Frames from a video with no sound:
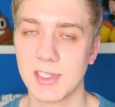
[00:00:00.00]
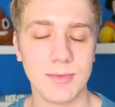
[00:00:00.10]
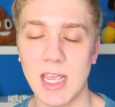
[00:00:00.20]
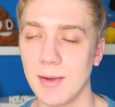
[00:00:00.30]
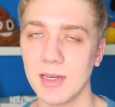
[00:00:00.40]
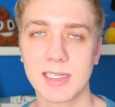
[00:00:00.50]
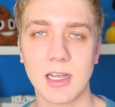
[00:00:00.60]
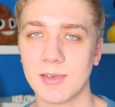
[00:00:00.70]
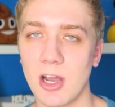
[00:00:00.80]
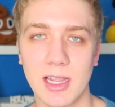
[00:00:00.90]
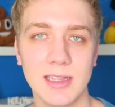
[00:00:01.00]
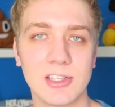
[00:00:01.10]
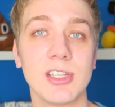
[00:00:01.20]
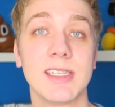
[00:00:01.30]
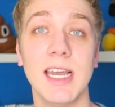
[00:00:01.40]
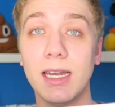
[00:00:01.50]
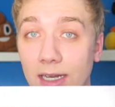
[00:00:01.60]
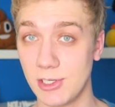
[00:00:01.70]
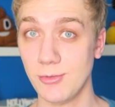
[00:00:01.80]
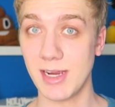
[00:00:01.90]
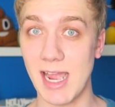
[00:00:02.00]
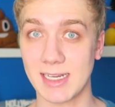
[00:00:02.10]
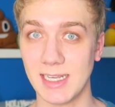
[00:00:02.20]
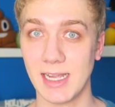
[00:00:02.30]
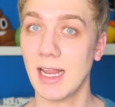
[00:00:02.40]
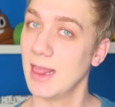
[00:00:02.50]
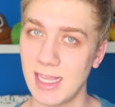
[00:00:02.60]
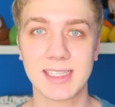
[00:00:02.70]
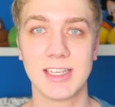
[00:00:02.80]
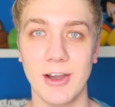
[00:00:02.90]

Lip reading: So yeah, I'm going to stop talking. Let's just get to reacting. Let's